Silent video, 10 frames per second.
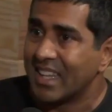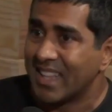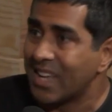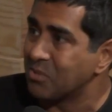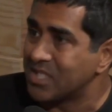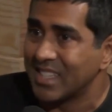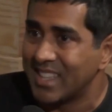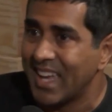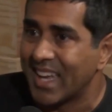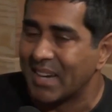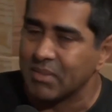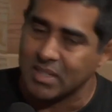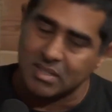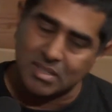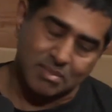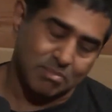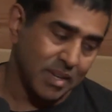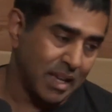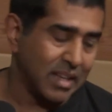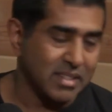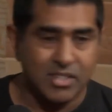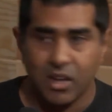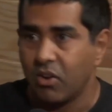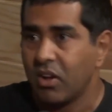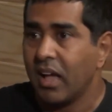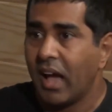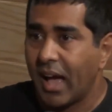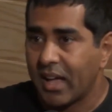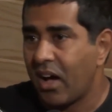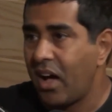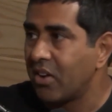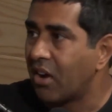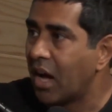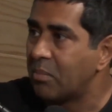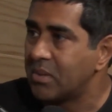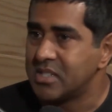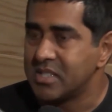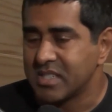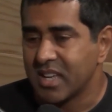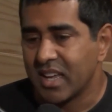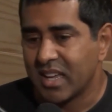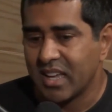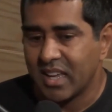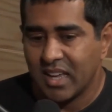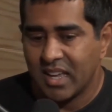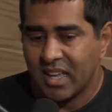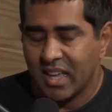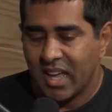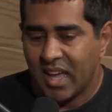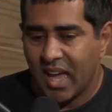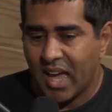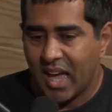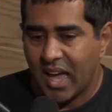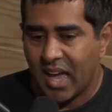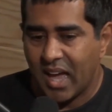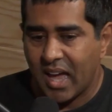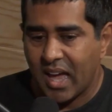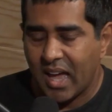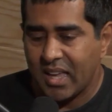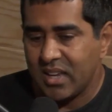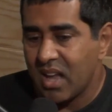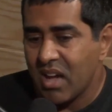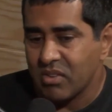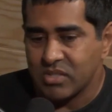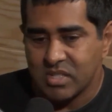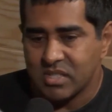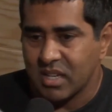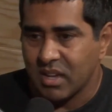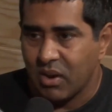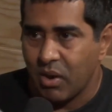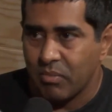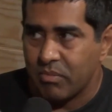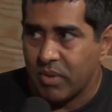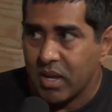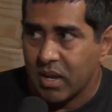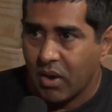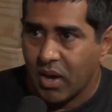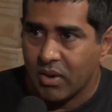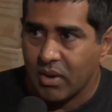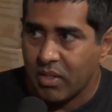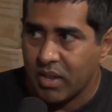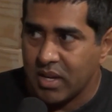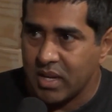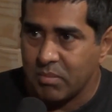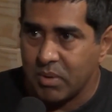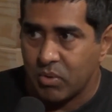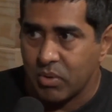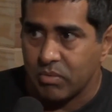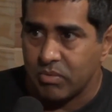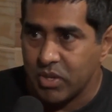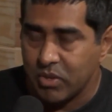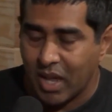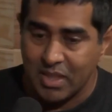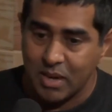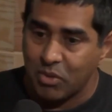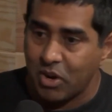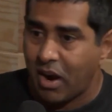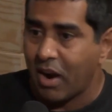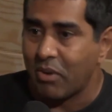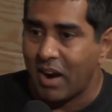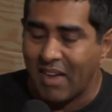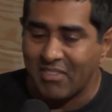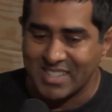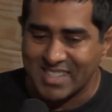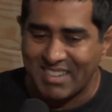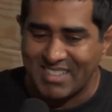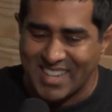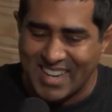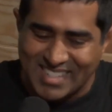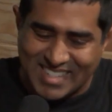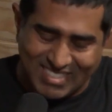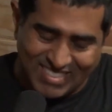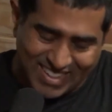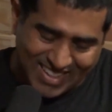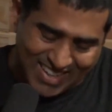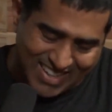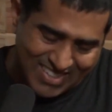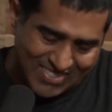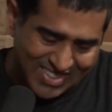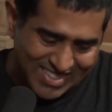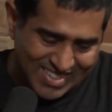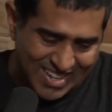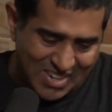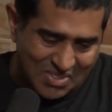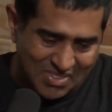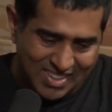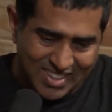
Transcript: That was the thing. And I'm like, oh, man. So I call her up, and she's like, it's just like a home video. I don't know that it needed to be reviewed. And then we're having this conversation. I'm like, God, I feel terrible.